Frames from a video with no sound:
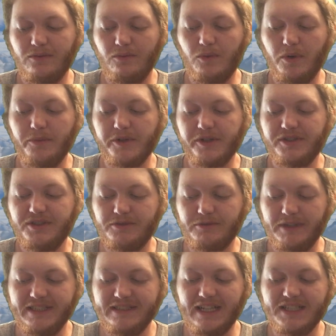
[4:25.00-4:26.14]
1/1
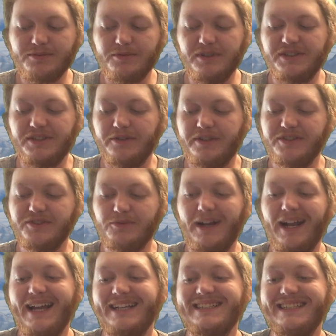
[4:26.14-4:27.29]
green Sasperling tokens where
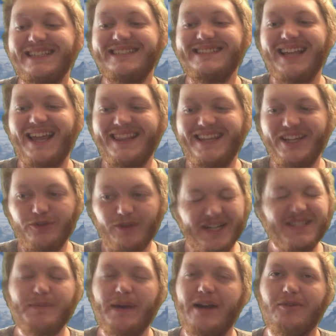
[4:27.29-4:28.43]
X is the
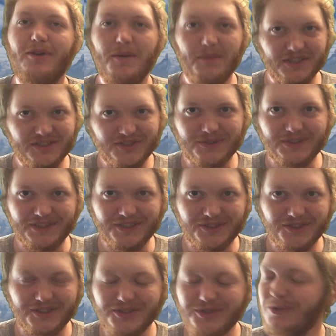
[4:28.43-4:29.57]
greatest power amongst creatures you
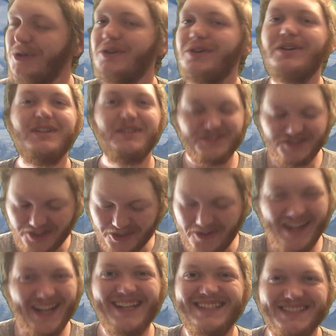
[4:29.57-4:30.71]
control. Go
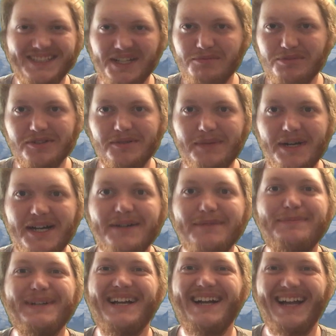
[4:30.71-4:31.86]
ahead and double them
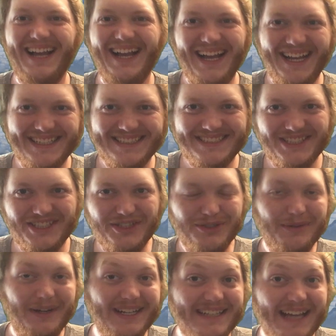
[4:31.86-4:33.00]
up as you
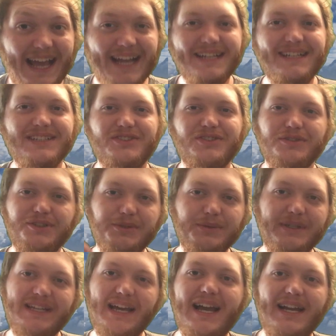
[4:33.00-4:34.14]
attack. So you
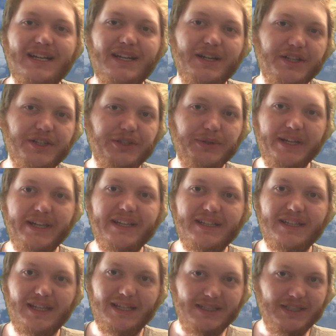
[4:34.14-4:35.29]
attack, you hit,
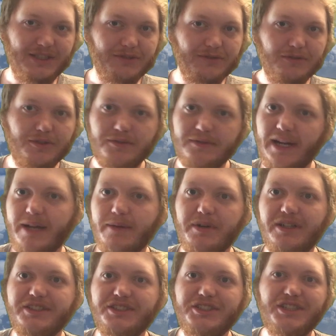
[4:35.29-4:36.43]
and then you create a
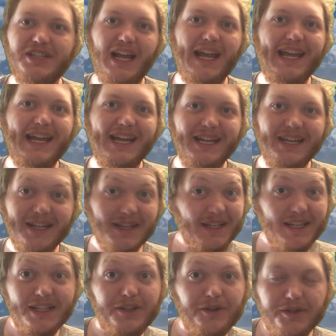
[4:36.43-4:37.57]
bunch, and
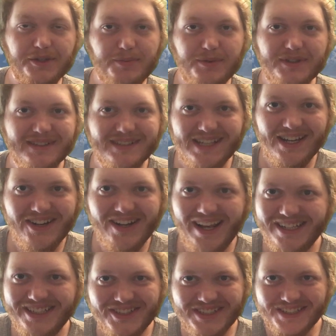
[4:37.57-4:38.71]
then you just put this down and
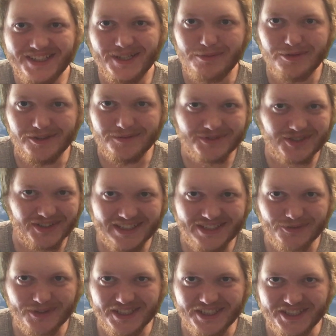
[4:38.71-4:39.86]
you get to double them. So that's
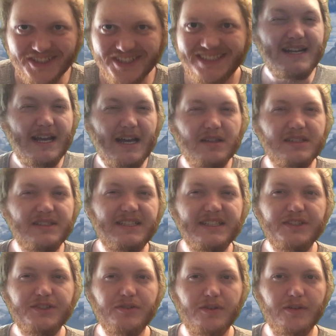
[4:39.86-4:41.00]
really good. And now let's get
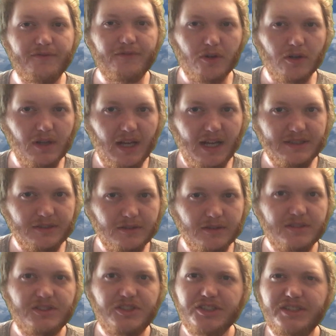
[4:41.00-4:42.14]
into the fertilizer,
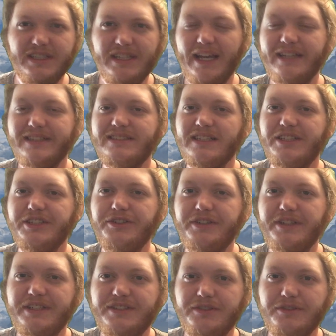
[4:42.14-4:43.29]
just in case that you
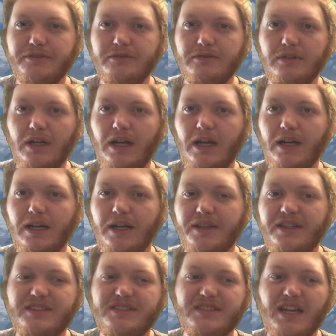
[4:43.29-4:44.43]
need to,
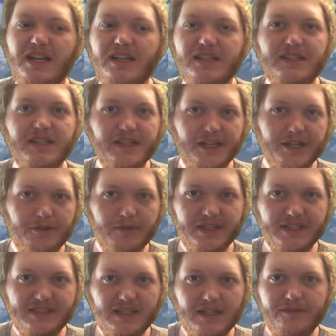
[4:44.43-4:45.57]
this is kind of like the nitty
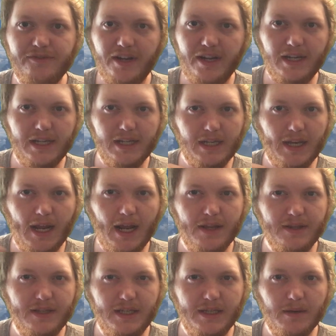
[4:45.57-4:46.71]
gritty stuff and
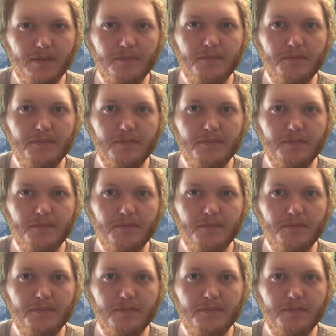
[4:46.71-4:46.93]
the